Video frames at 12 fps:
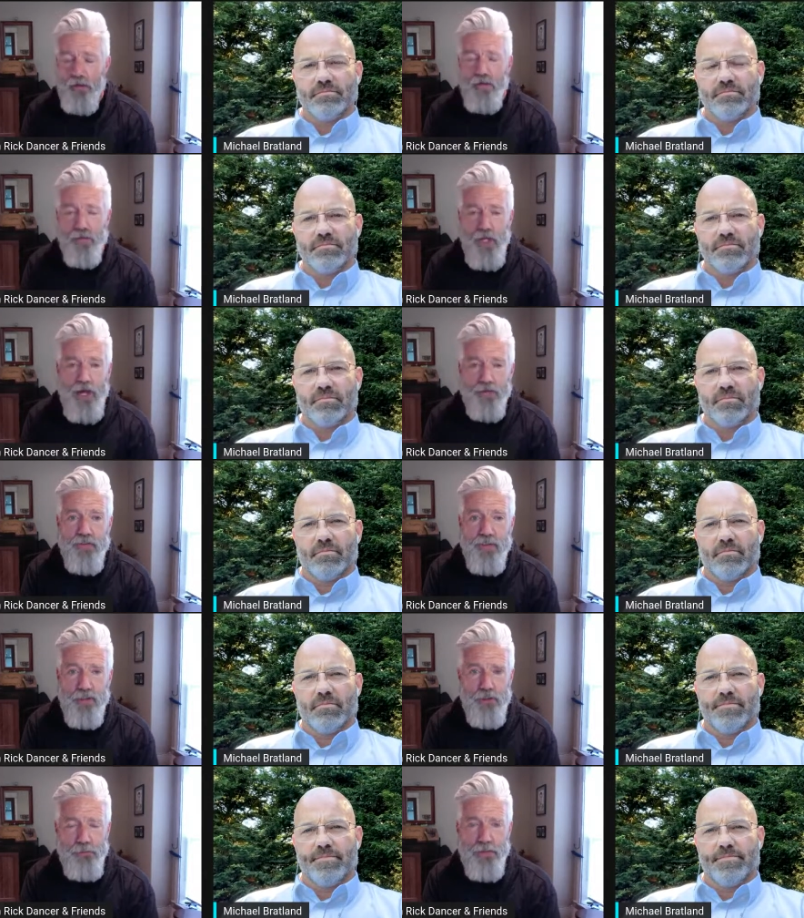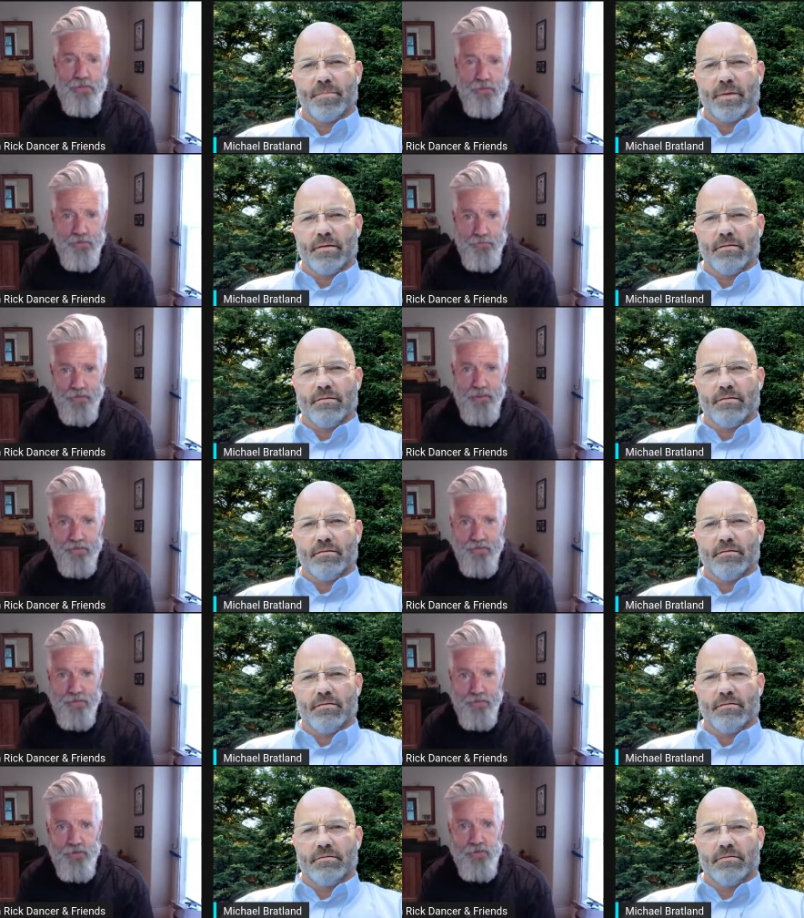Speaker 1: know you've lost a little business
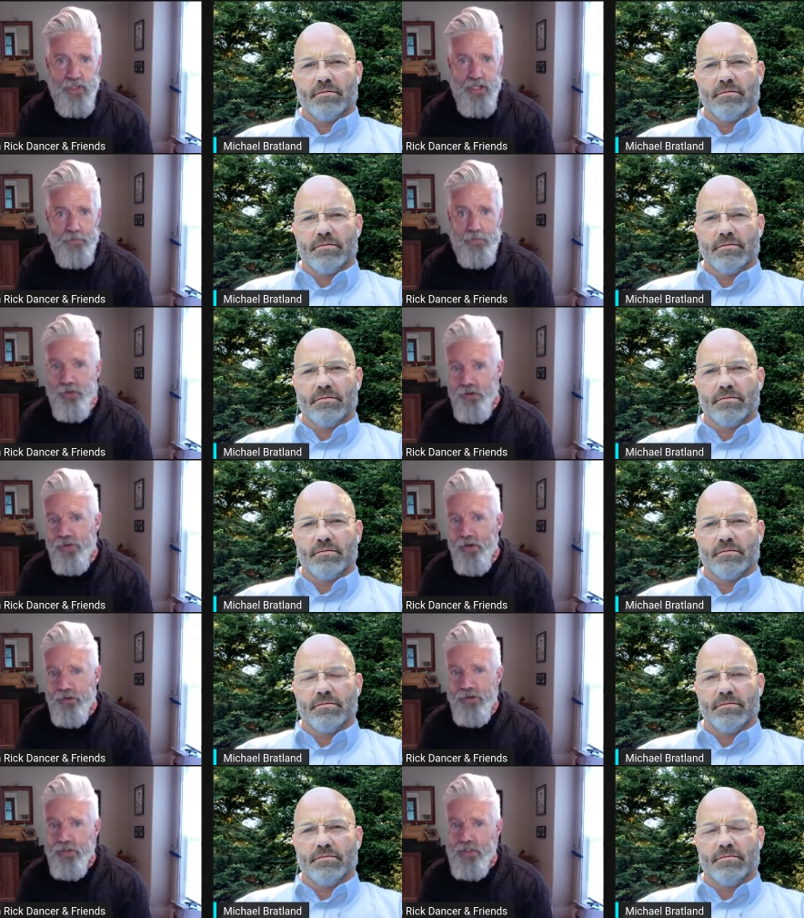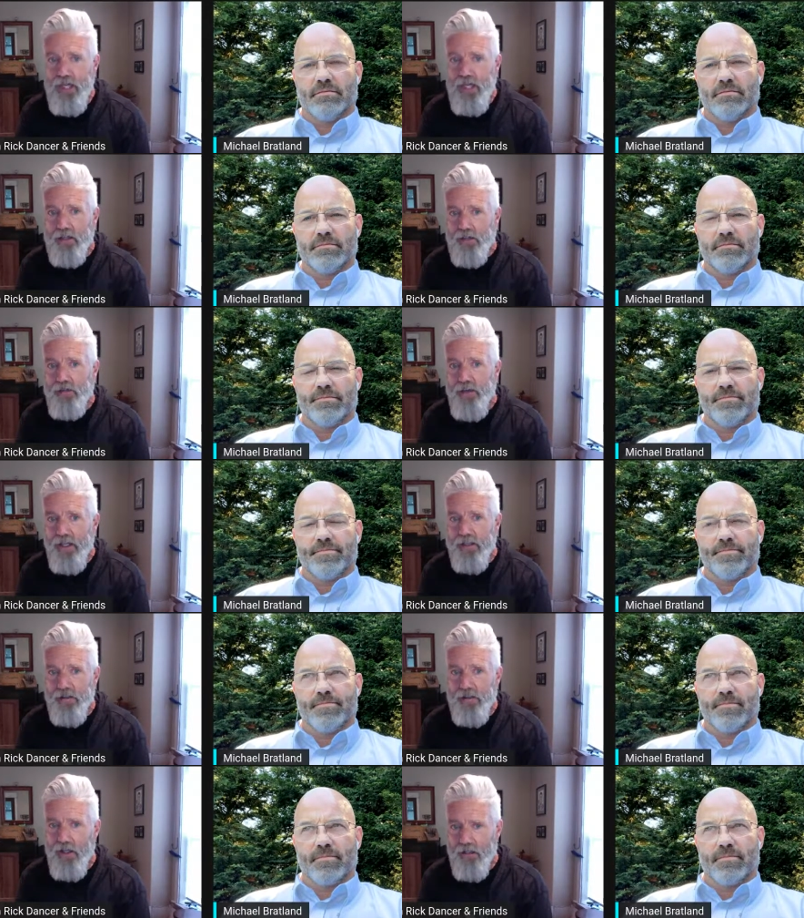because of your stand, but you've also gained. You
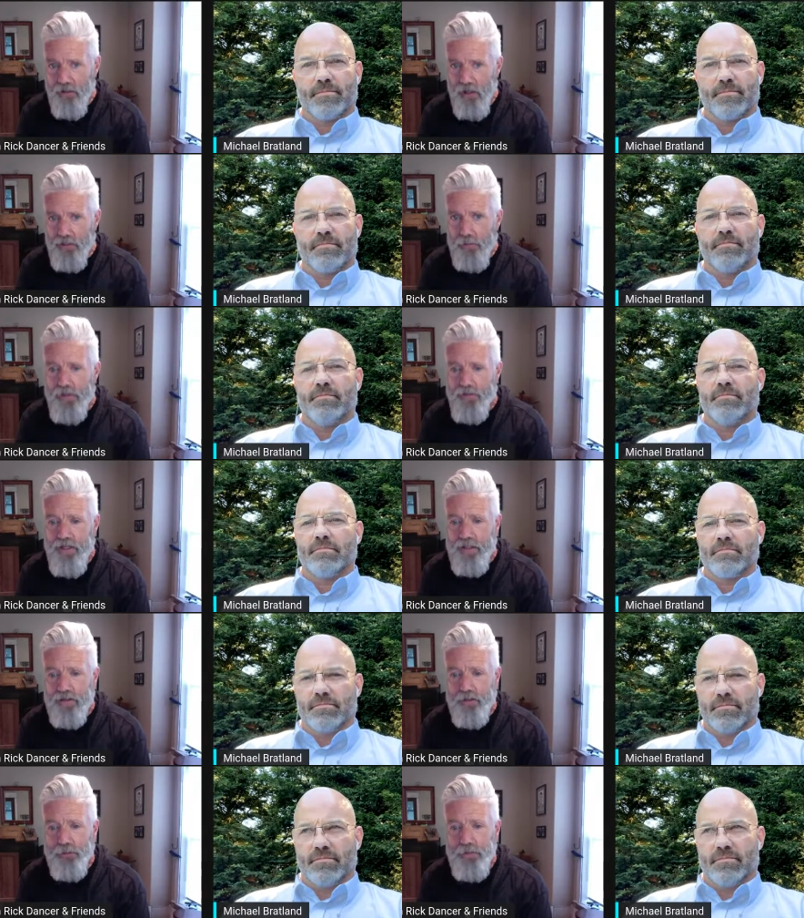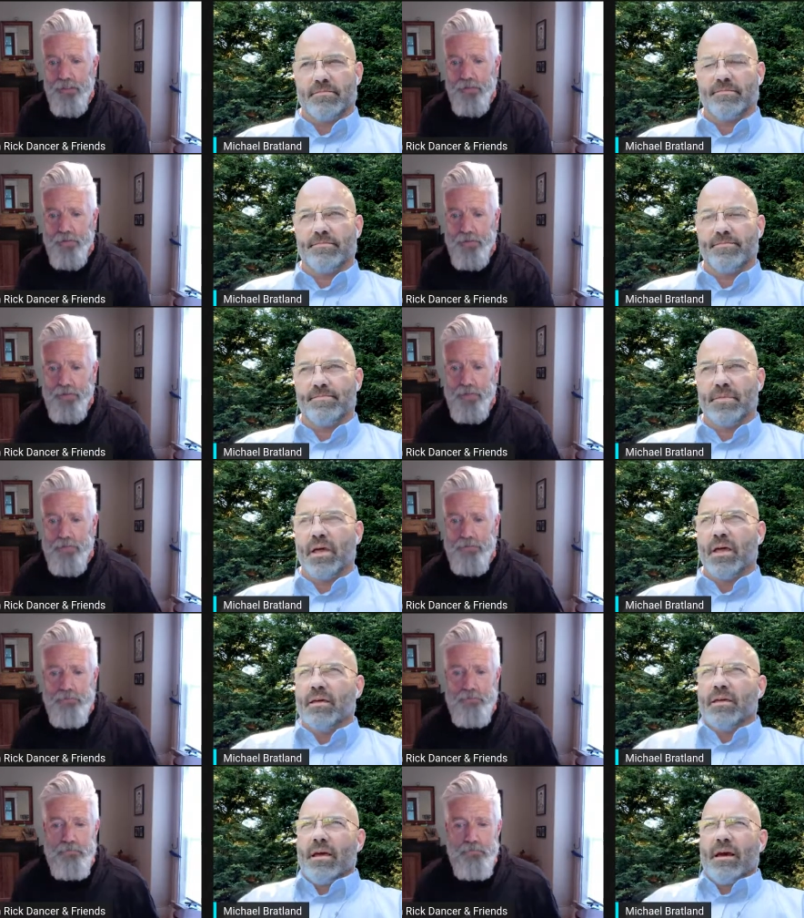had kind of talk about that a little bit.
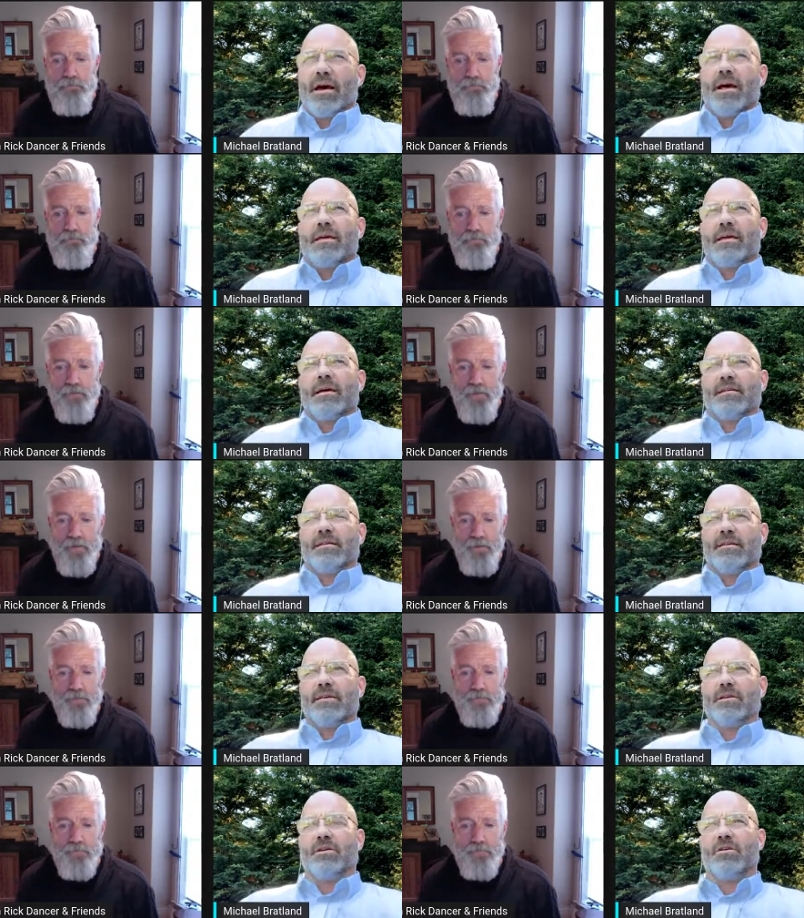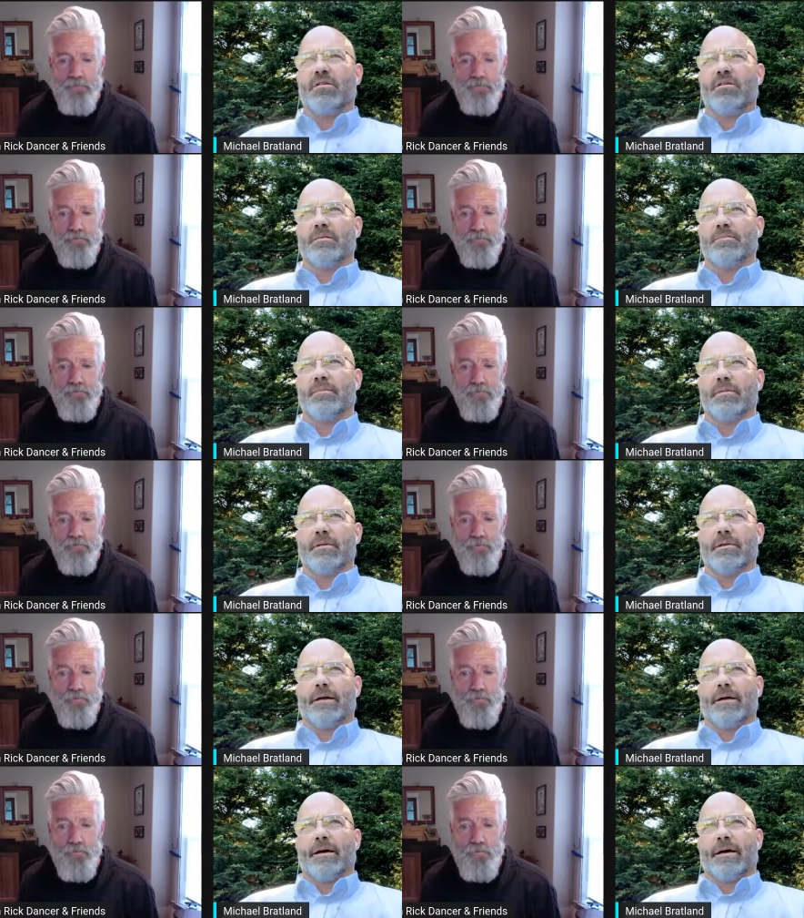
Speaker 2: Yeah, I get you know the
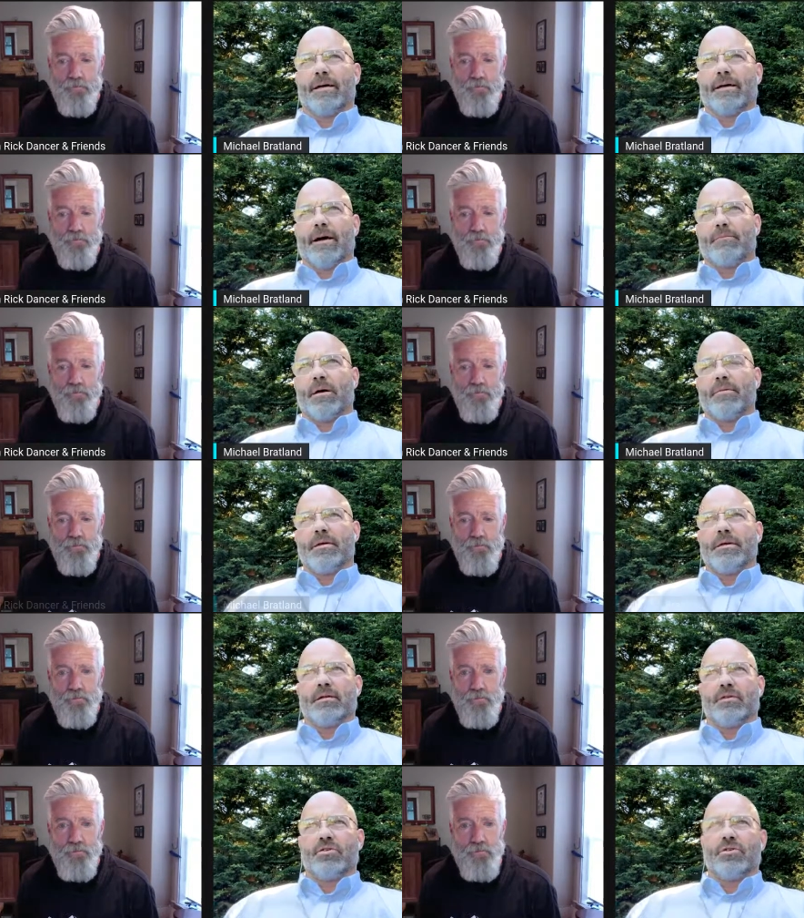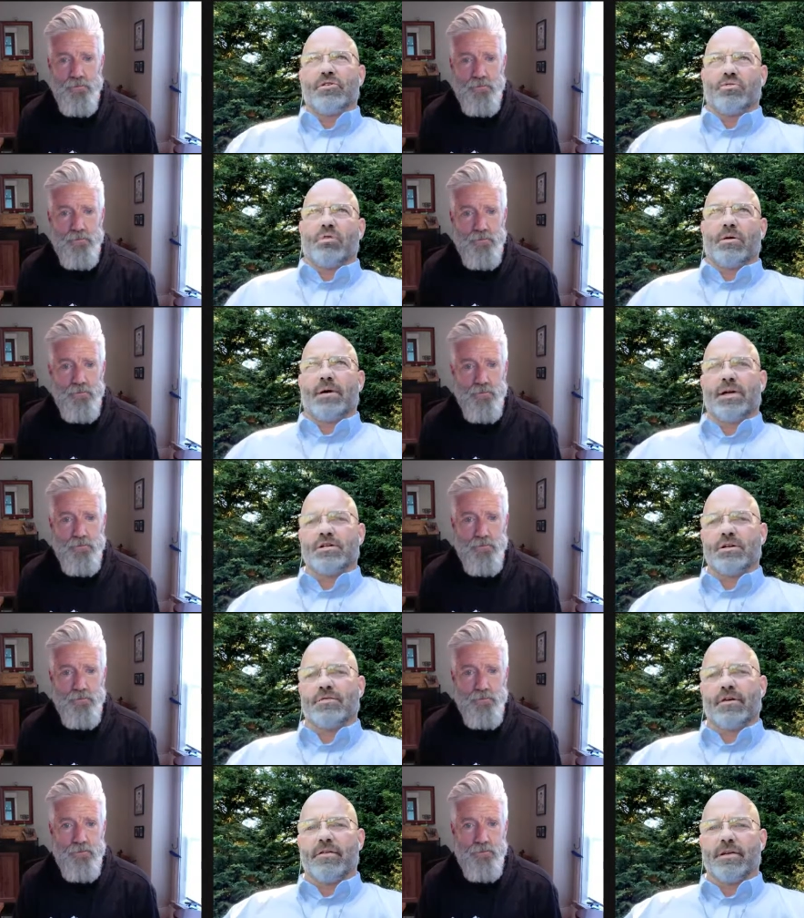like I, I probably lose one
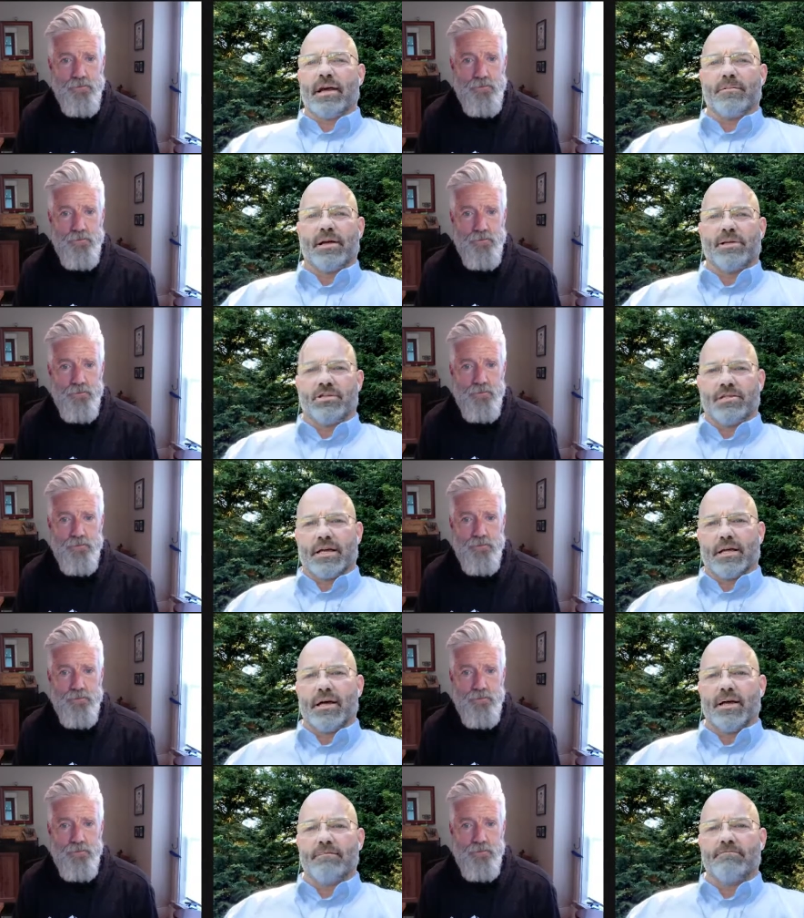patient for every ten patients I get.